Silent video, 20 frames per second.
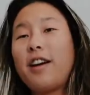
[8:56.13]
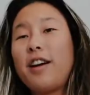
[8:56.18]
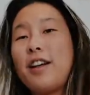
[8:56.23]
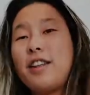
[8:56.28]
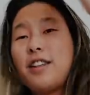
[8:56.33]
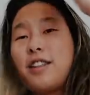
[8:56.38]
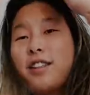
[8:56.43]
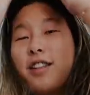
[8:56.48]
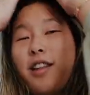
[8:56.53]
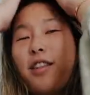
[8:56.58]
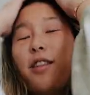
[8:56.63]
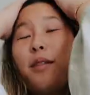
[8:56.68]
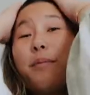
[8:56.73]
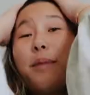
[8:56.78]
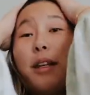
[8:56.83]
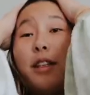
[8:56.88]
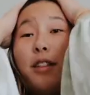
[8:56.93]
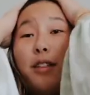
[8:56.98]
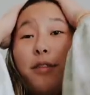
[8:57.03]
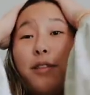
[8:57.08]
It's the
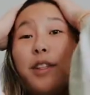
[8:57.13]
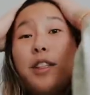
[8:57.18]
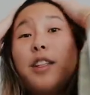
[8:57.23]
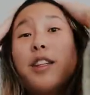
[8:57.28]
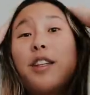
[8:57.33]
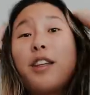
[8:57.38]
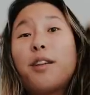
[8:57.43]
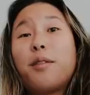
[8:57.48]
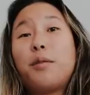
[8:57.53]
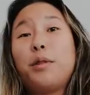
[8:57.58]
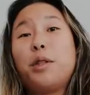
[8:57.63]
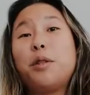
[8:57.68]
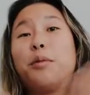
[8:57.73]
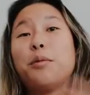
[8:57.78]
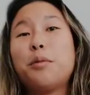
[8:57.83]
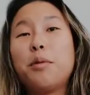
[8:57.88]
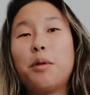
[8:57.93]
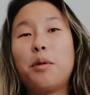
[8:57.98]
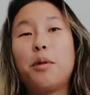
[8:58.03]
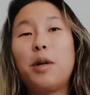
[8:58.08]
best feeling when
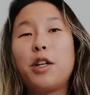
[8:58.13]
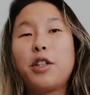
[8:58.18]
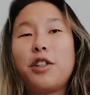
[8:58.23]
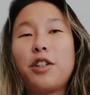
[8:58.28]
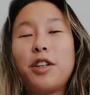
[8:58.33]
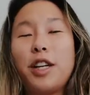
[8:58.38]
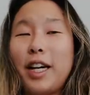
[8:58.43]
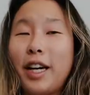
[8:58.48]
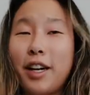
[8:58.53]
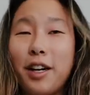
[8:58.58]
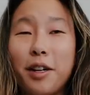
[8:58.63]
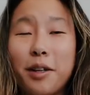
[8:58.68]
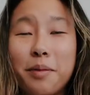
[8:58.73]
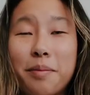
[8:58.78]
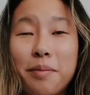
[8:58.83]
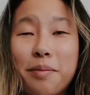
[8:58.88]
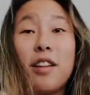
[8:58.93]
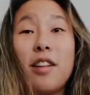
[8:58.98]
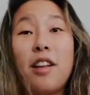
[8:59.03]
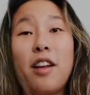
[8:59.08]
you wash your hair.
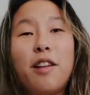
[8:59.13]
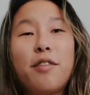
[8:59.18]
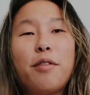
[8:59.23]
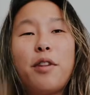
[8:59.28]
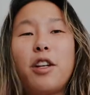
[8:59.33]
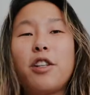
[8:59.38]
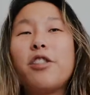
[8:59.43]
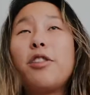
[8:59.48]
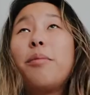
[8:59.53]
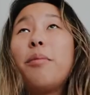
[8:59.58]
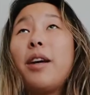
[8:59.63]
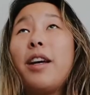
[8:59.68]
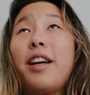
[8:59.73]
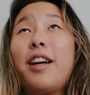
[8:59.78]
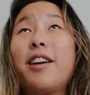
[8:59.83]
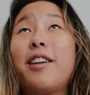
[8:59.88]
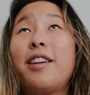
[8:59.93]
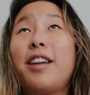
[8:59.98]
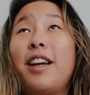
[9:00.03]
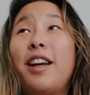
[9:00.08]
Love washing my
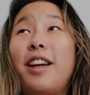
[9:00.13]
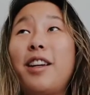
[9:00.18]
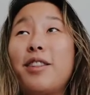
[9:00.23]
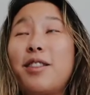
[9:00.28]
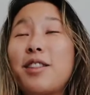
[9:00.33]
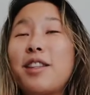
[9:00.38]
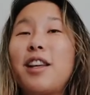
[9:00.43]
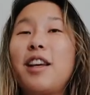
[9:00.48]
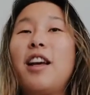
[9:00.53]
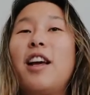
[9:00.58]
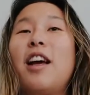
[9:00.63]
hair days.